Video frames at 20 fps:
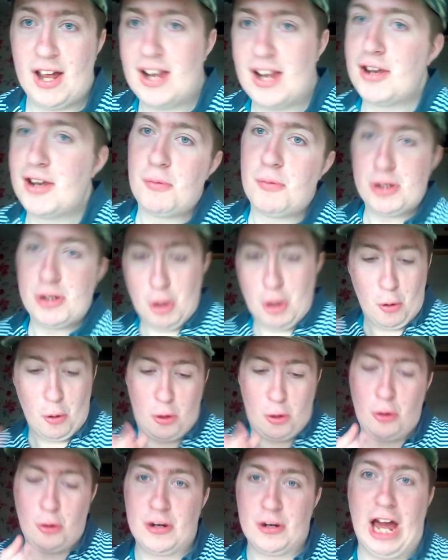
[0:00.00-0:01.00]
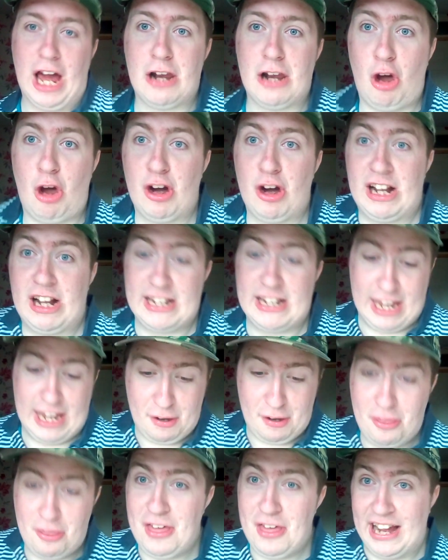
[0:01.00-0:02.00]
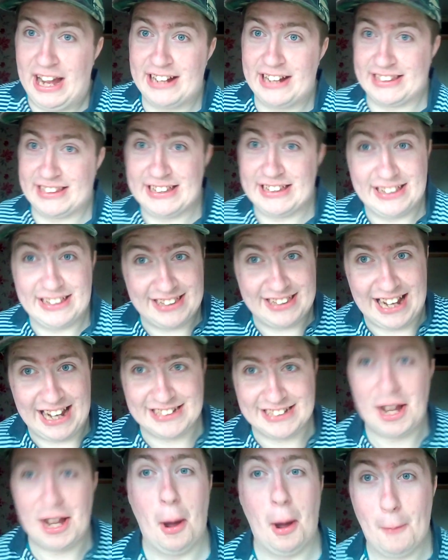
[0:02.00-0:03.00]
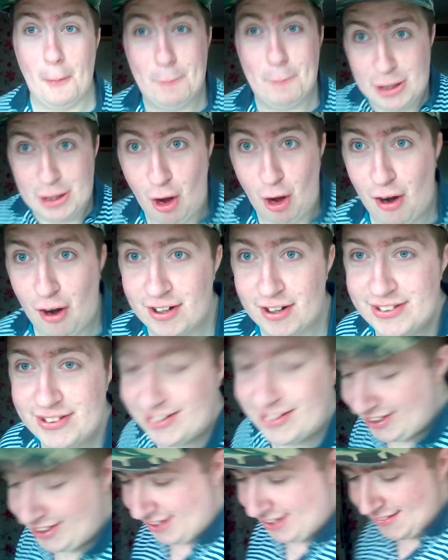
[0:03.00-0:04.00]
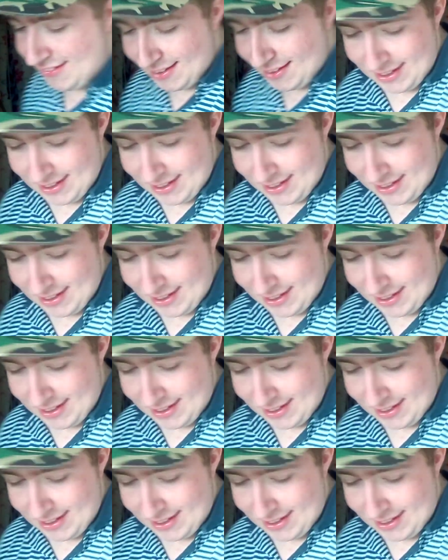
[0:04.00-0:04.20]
what you call it, a long yellow thing, it's a slash bananas.